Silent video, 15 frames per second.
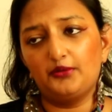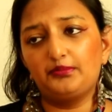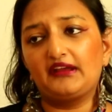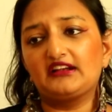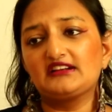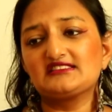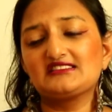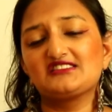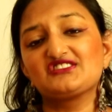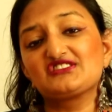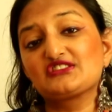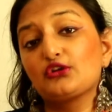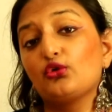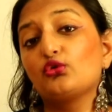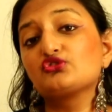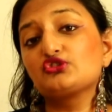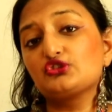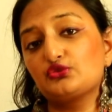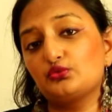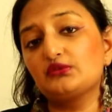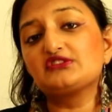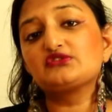because it is closer
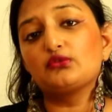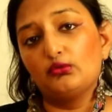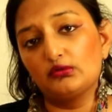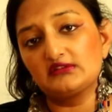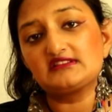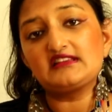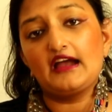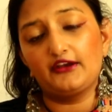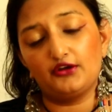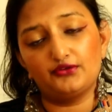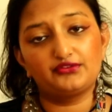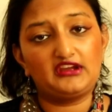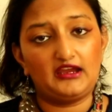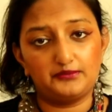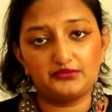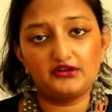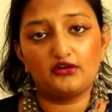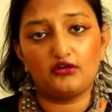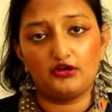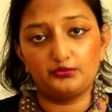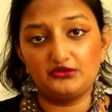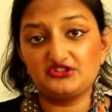to its own sign of Capricorn,